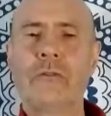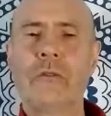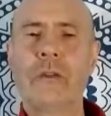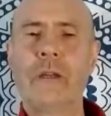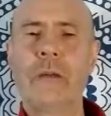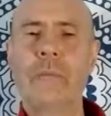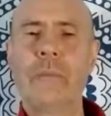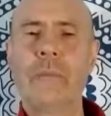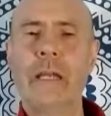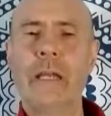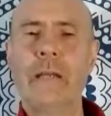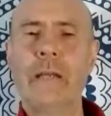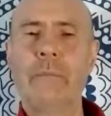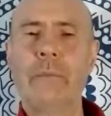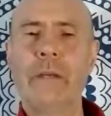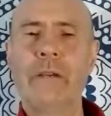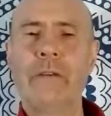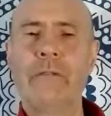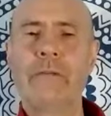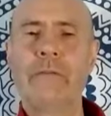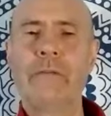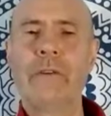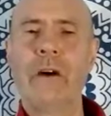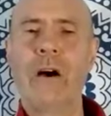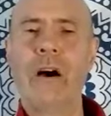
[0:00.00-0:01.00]
So it may be a
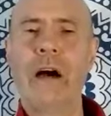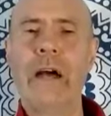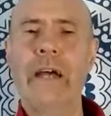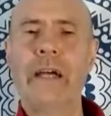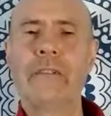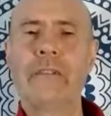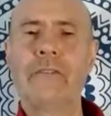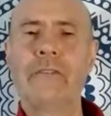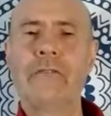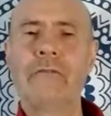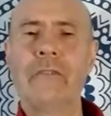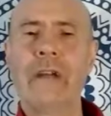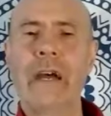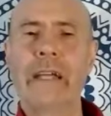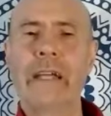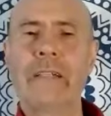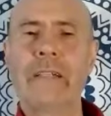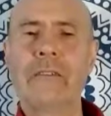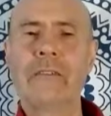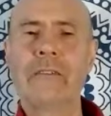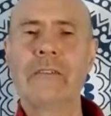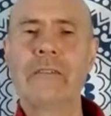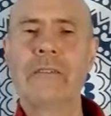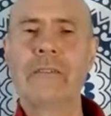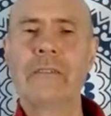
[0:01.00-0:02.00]
fire
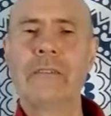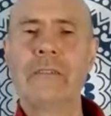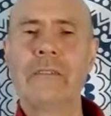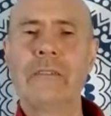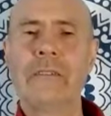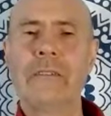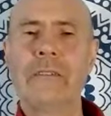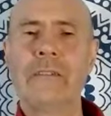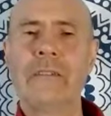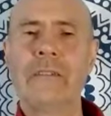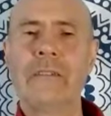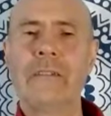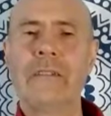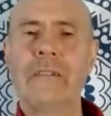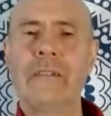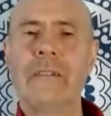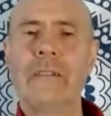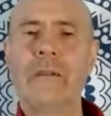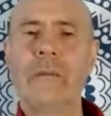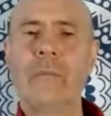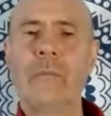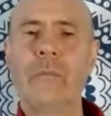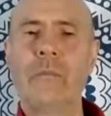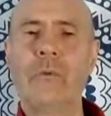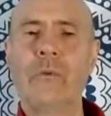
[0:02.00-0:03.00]
dragon
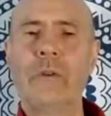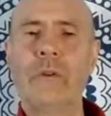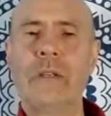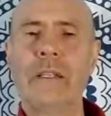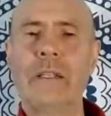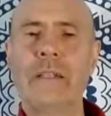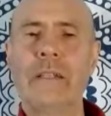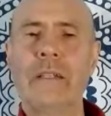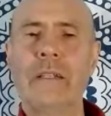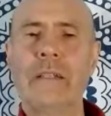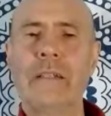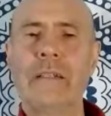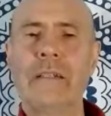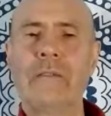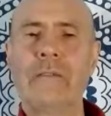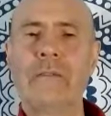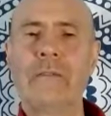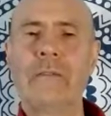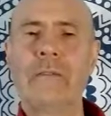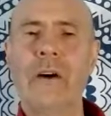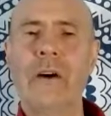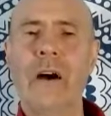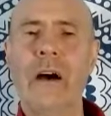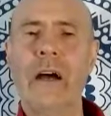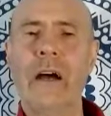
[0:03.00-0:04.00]
breathing
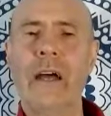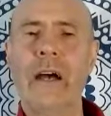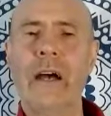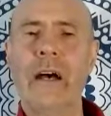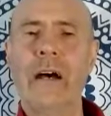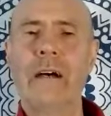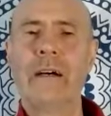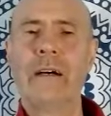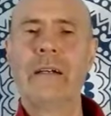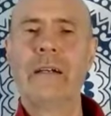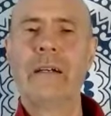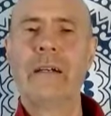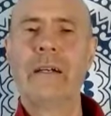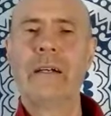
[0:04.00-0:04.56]
fire